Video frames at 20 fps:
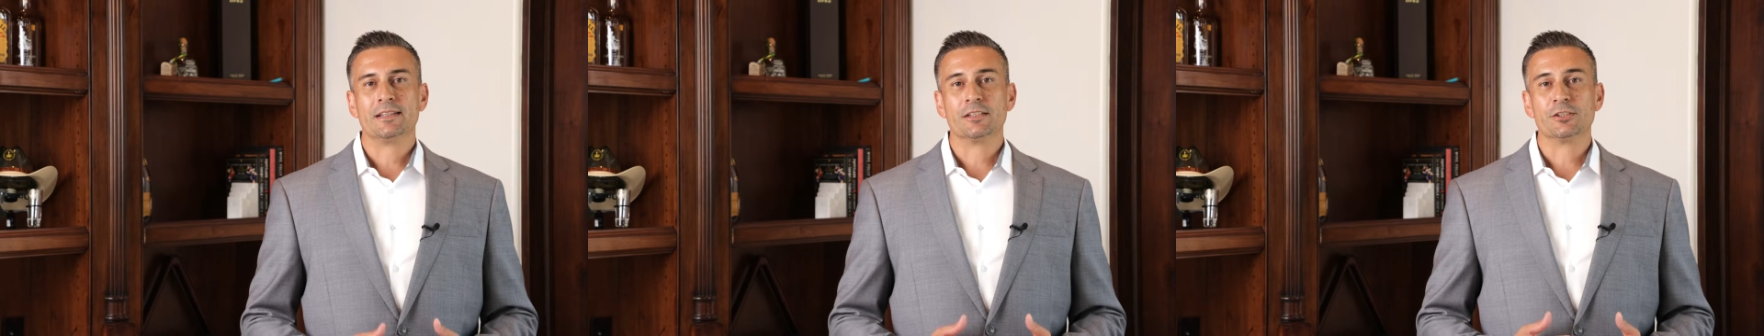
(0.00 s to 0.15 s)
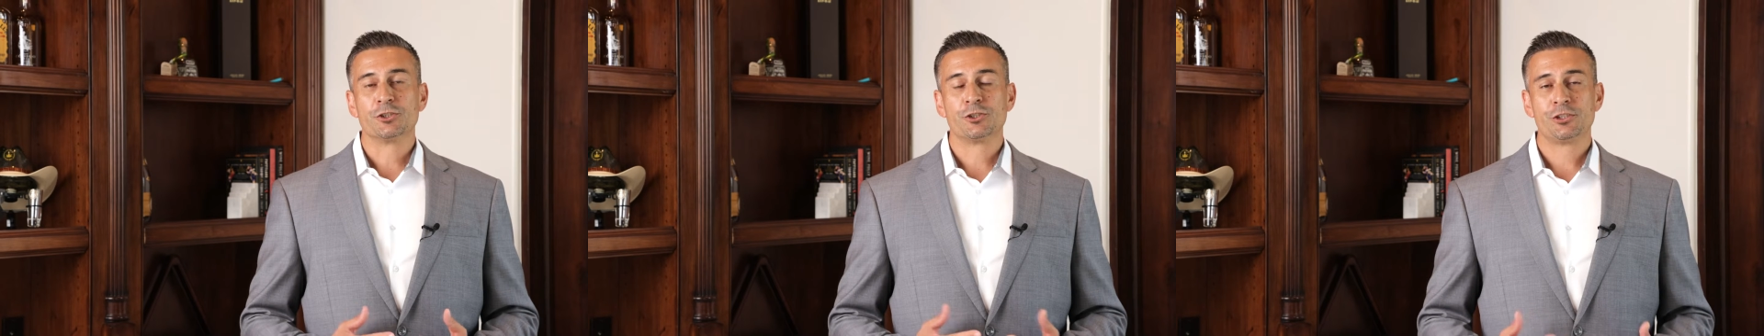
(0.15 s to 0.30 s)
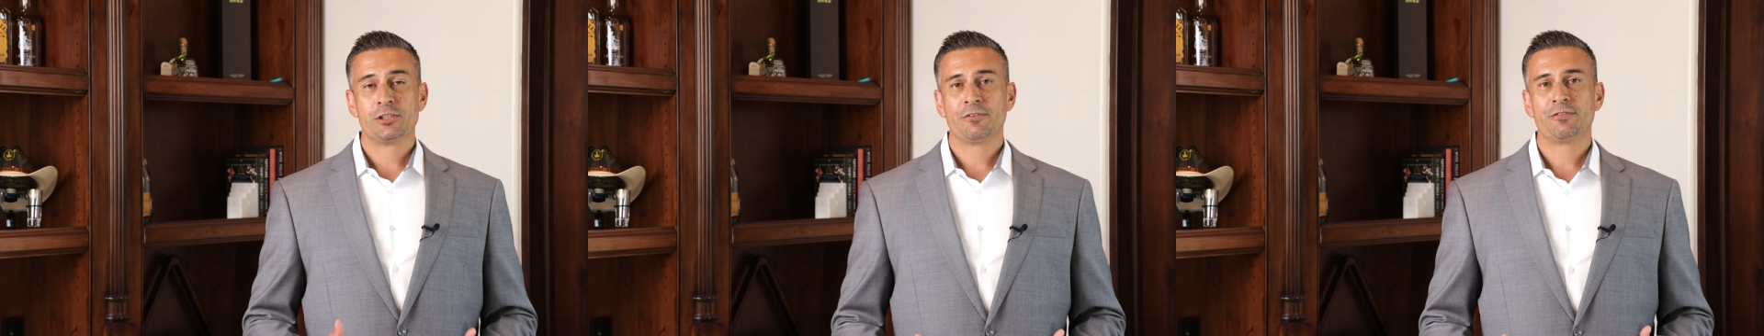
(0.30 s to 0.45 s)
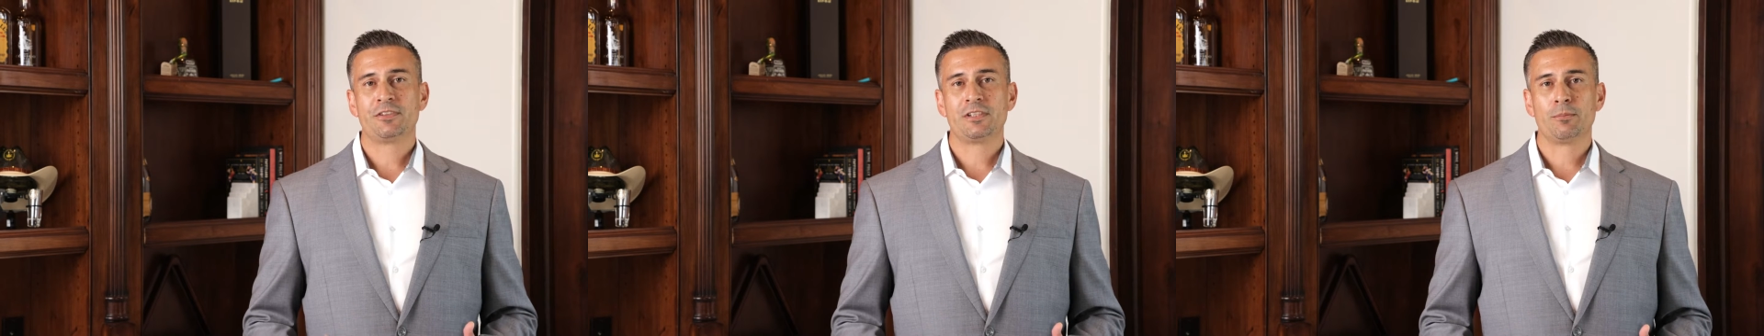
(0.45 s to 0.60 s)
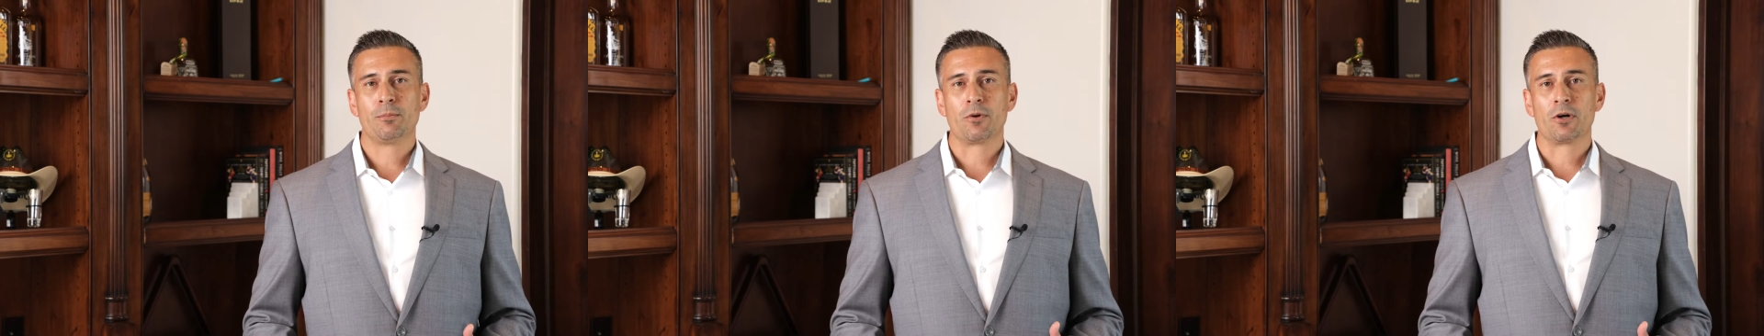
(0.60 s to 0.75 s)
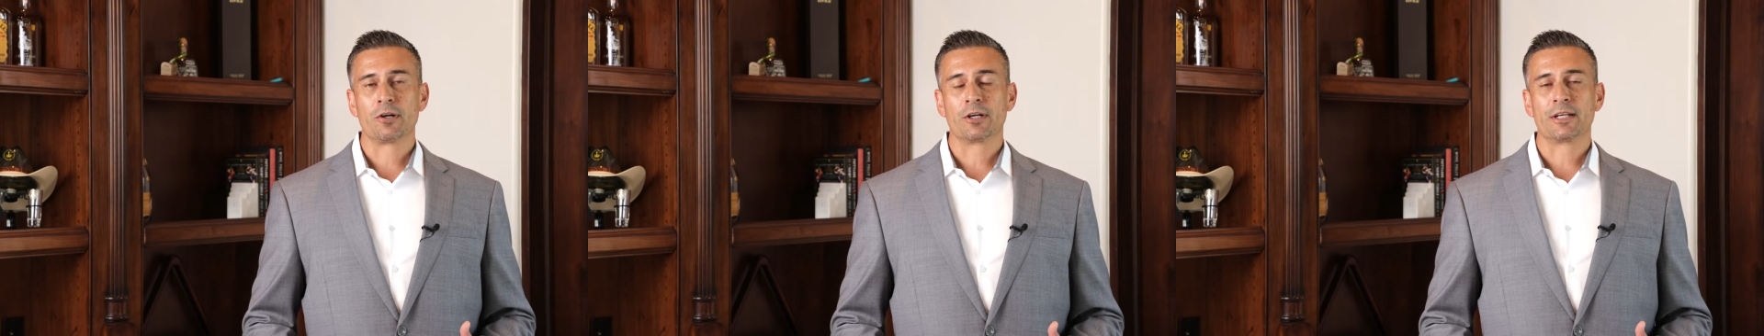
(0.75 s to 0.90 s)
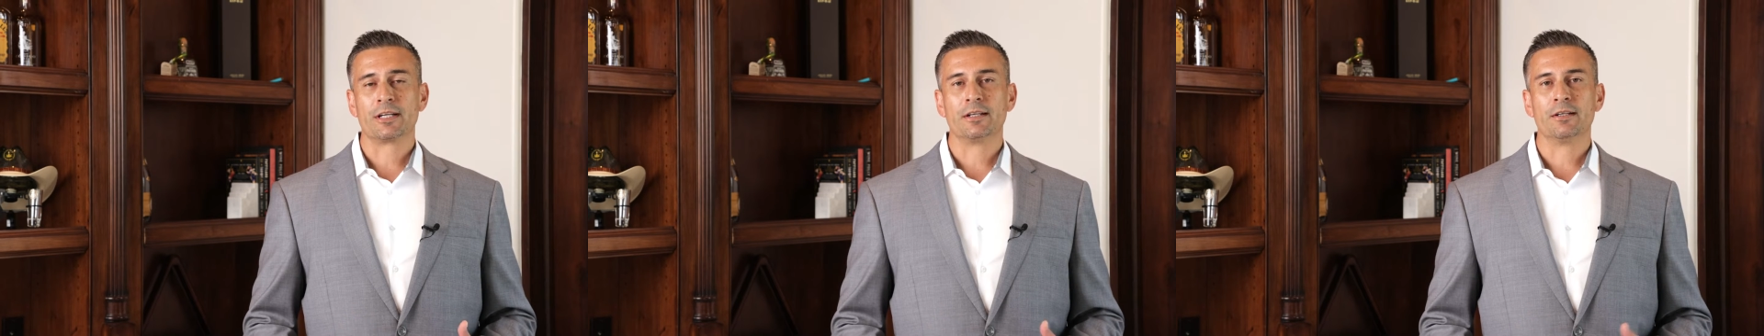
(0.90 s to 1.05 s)
in the shifting
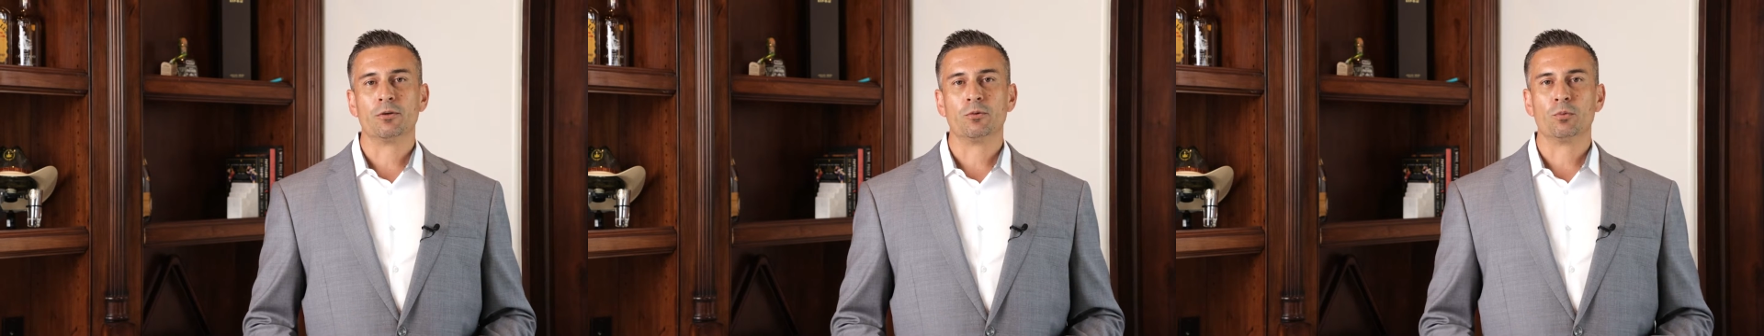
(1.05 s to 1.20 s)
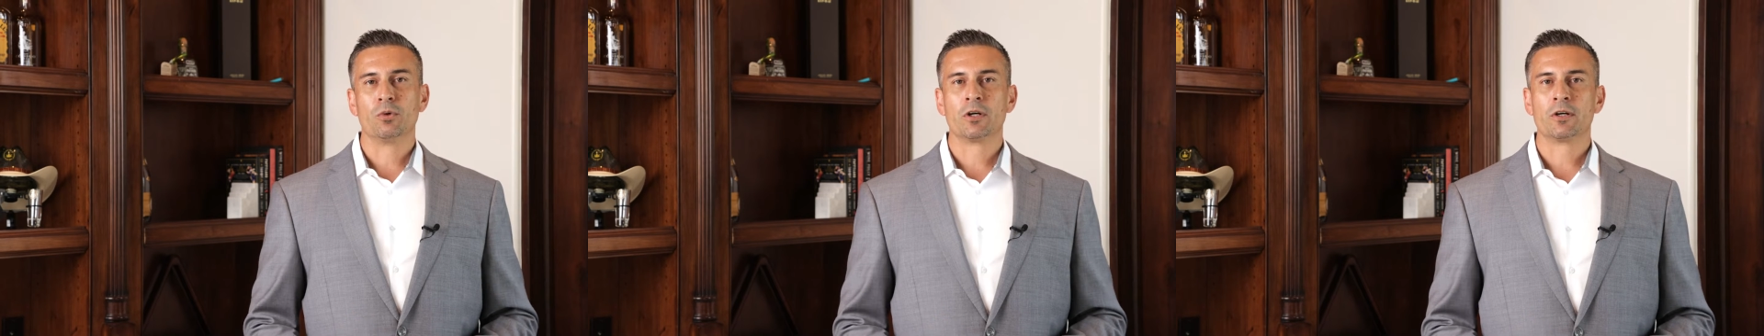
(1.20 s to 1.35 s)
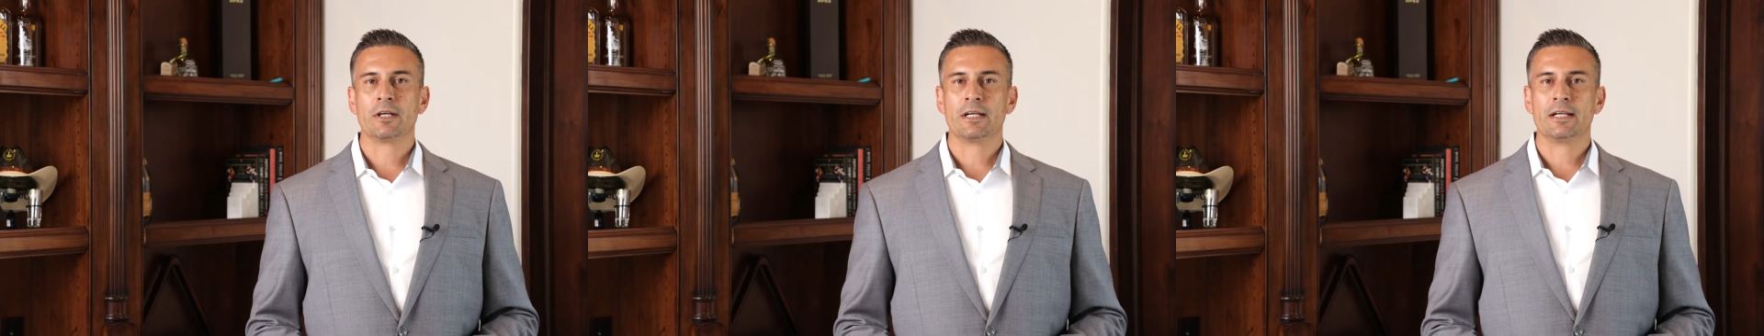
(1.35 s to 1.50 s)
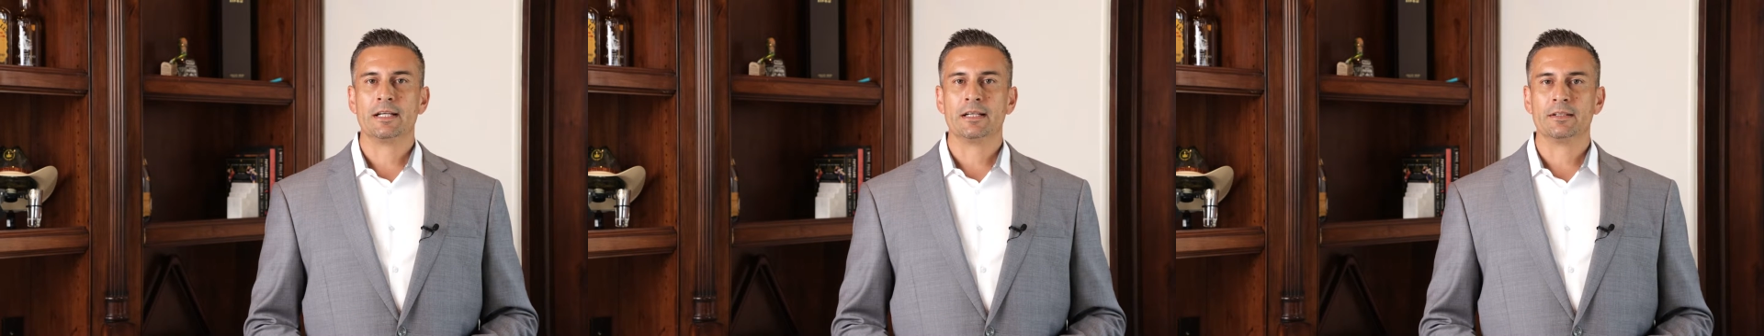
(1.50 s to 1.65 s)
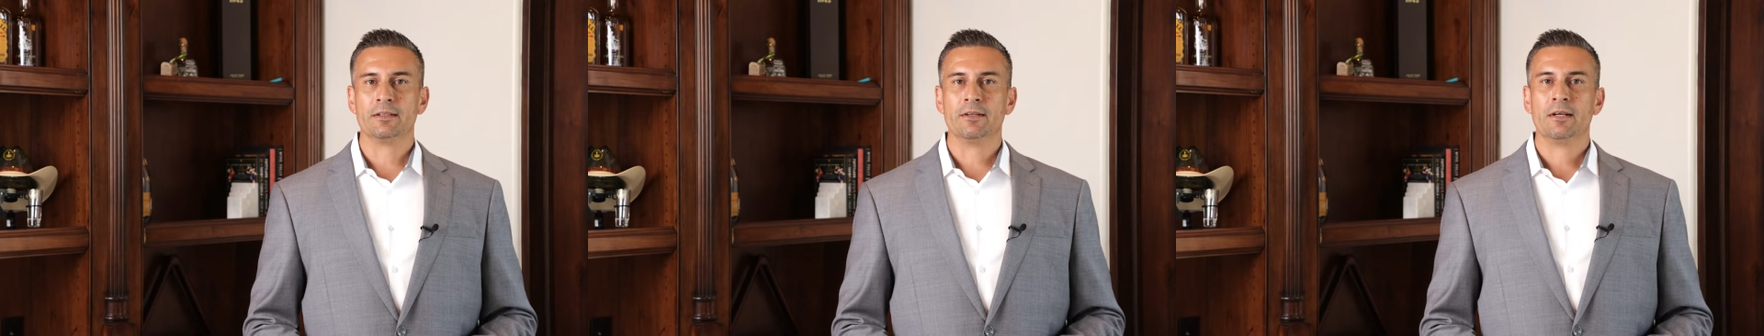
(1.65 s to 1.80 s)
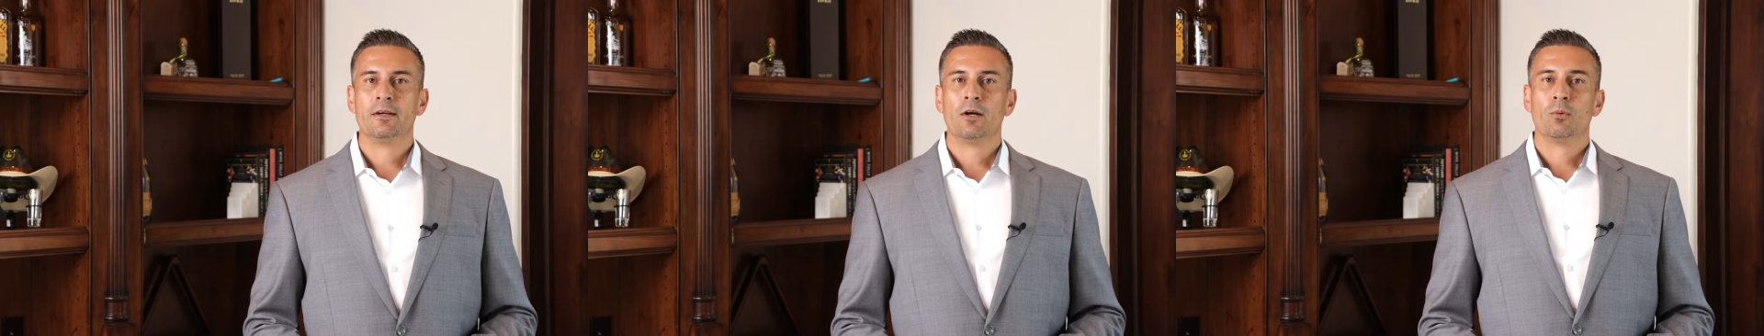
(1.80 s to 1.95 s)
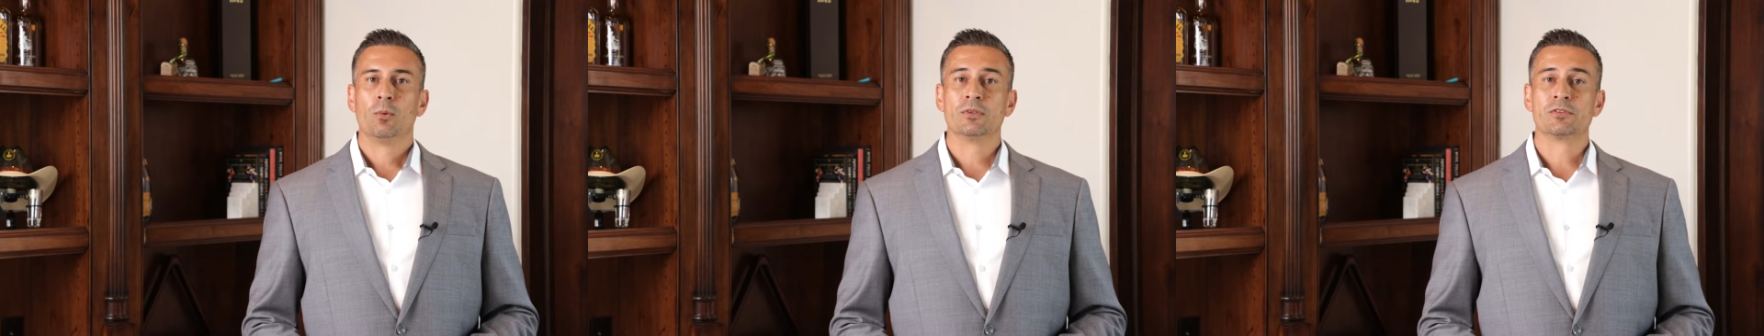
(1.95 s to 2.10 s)
market, we're in
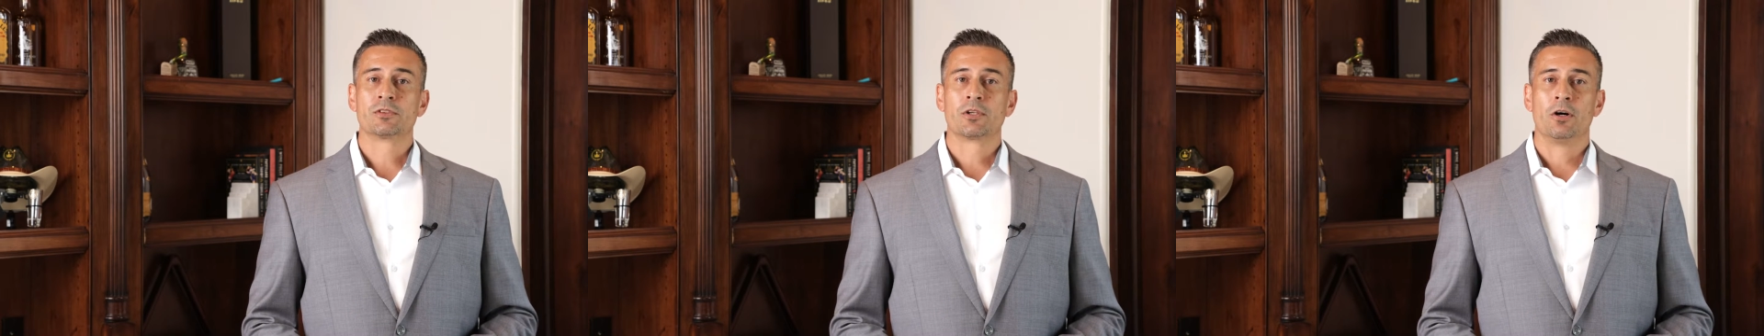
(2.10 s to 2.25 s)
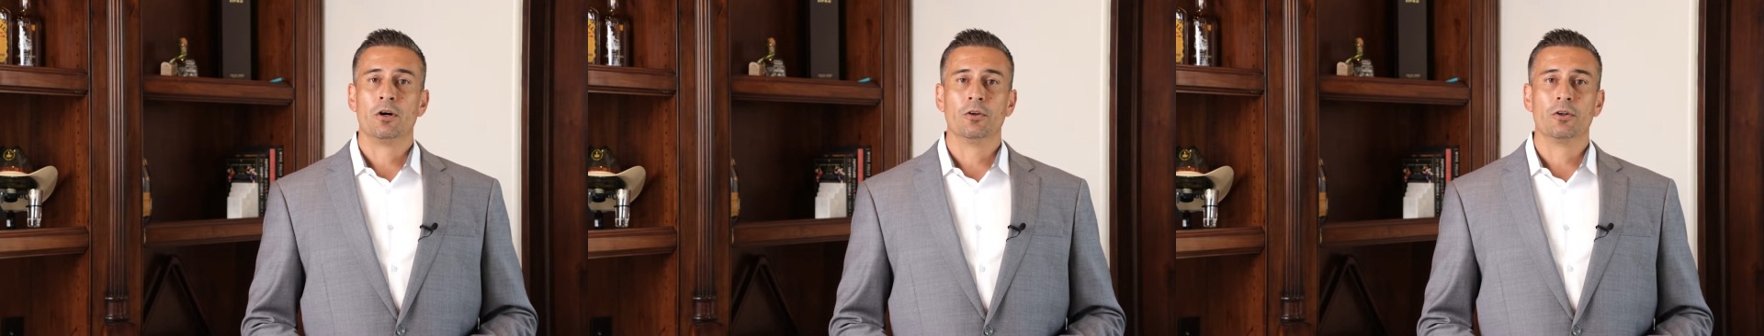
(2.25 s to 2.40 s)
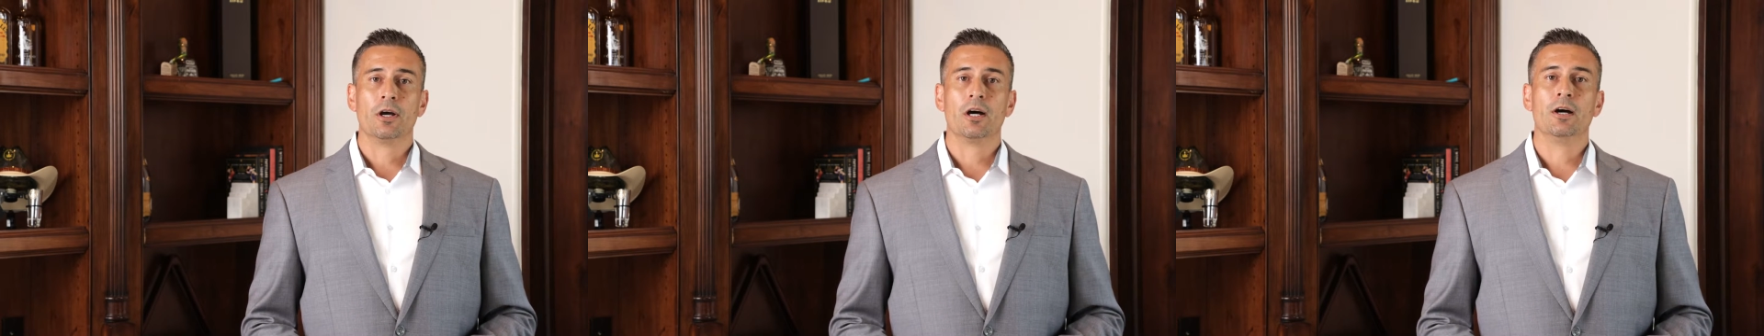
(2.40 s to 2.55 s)
what's called